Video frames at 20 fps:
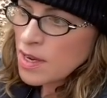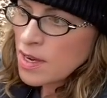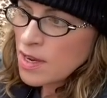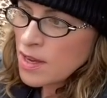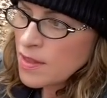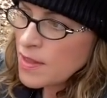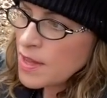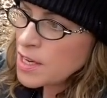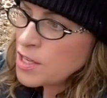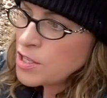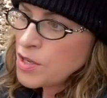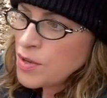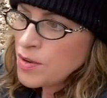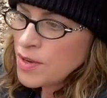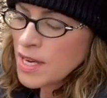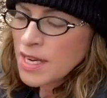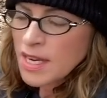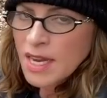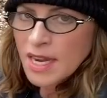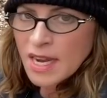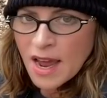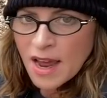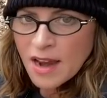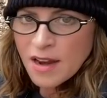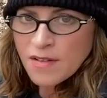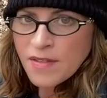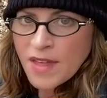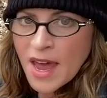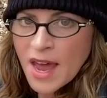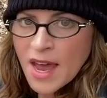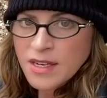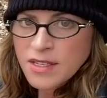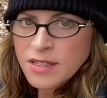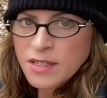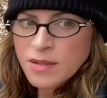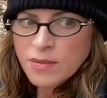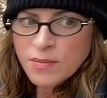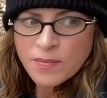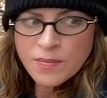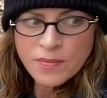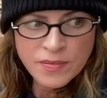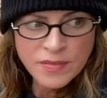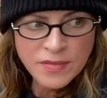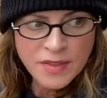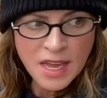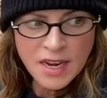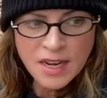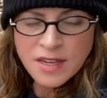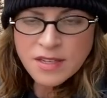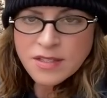that you can get out of that. That is